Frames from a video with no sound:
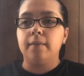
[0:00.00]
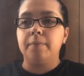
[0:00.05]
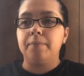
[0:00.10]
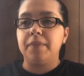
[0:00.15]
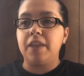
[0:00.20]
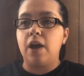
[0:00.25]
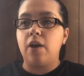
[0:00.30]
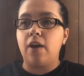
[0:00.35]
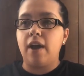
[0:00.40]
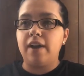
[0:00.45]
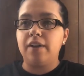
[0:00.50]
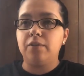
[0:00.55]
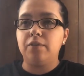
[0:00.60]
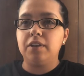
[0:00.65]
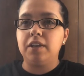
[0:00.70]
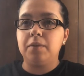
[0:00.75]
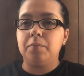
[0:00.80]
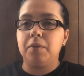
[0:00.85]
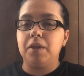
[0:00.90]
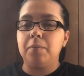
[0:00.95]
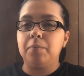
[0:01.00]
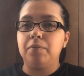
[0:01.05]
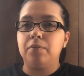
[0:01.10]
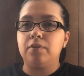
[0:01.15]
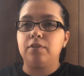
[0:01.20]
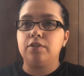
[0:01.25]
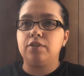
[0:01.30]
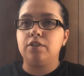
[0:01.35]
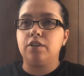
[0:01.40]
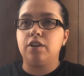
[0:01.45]
Now I don't need people
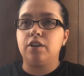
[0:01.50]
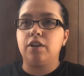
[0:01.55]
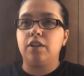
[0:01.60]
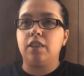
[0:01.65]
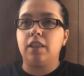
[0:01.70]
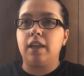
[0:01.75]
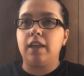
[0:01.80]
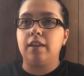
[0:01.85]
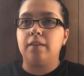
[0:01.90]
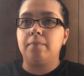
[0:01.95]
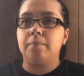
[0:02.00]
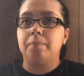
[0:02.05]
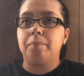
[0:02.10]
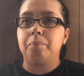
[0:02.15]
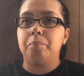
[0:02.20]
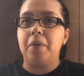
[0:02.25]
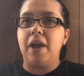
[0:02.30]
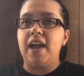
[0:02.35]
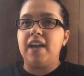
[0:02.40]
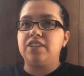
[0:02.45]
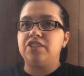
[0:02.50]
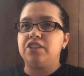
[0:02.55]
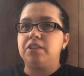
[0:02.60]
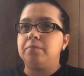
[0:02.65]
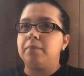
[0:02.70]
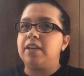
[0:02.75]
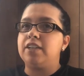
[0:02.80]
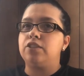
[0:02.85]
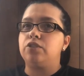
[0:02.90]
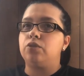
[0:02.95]
to start like bashing
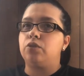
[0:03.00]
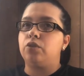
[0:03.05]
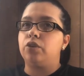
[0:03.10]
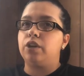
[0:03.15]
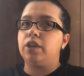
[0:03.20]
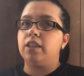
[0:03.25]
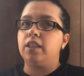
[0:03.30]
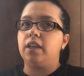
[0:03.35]
my story.